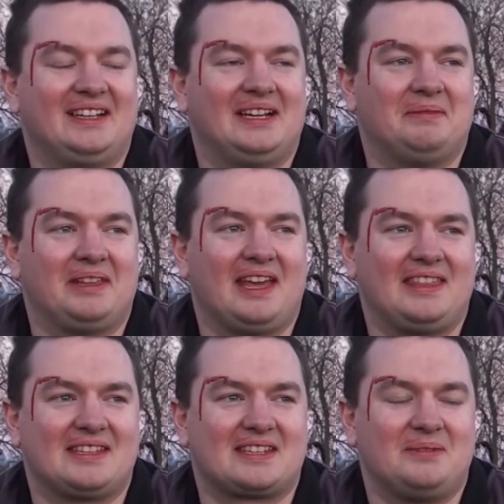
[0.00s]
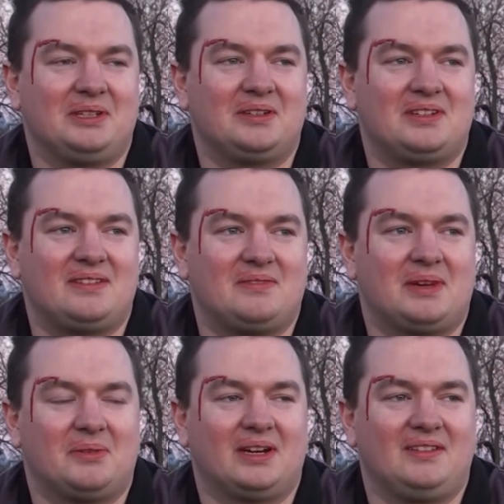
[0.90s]
I think it's going to be good for
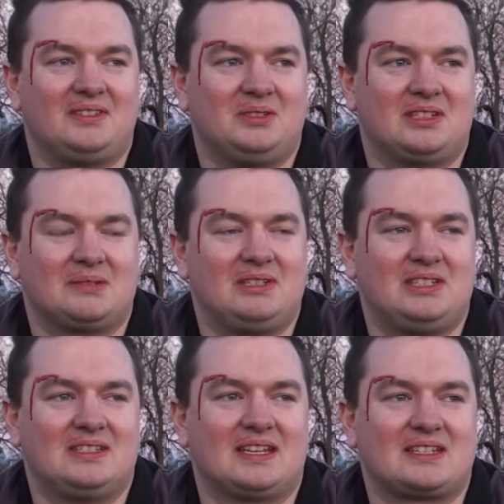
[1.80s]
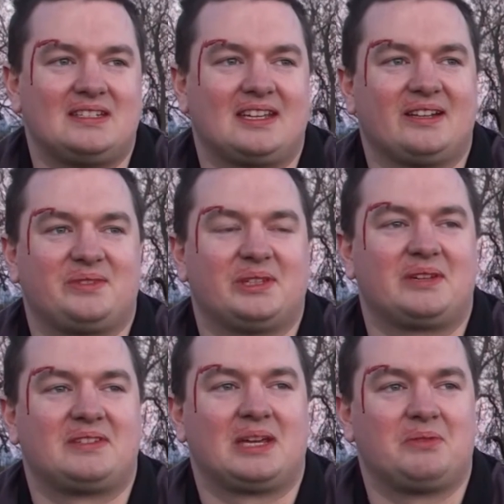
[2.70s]
my wife too, because I mean, she's actually taken off a
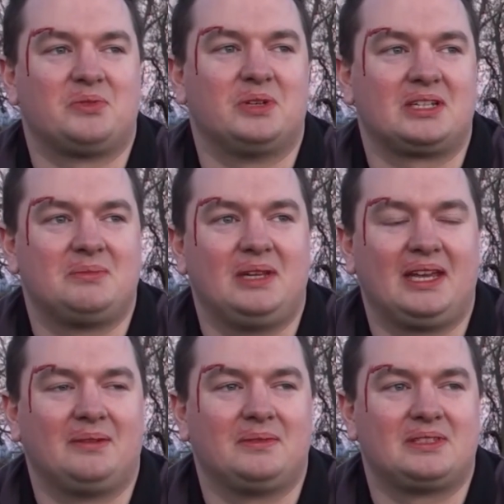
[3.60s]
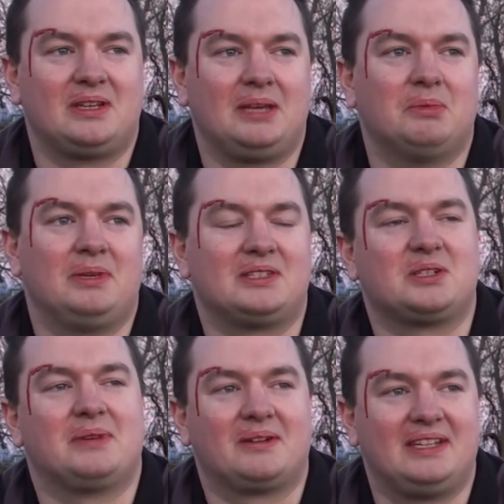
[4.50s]
lot of time of work to enable me to
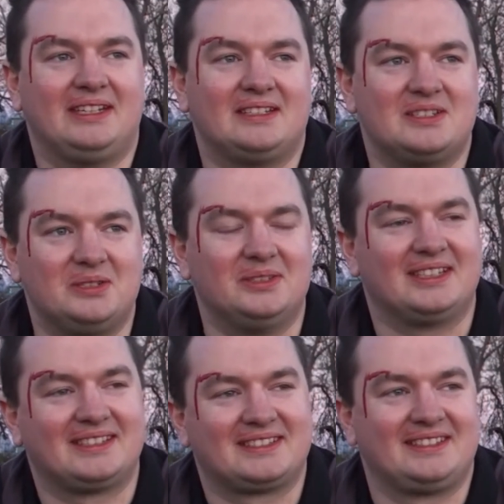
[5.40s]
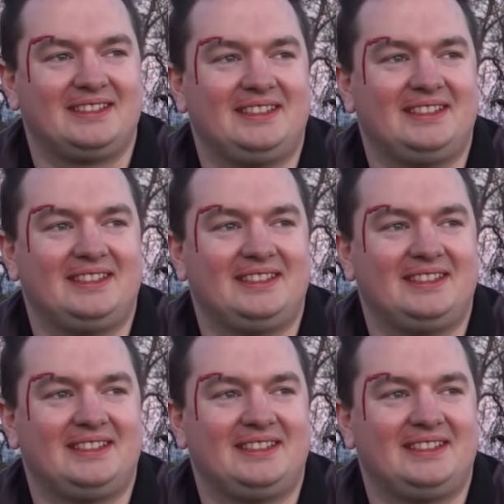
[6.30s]
come out here to do this.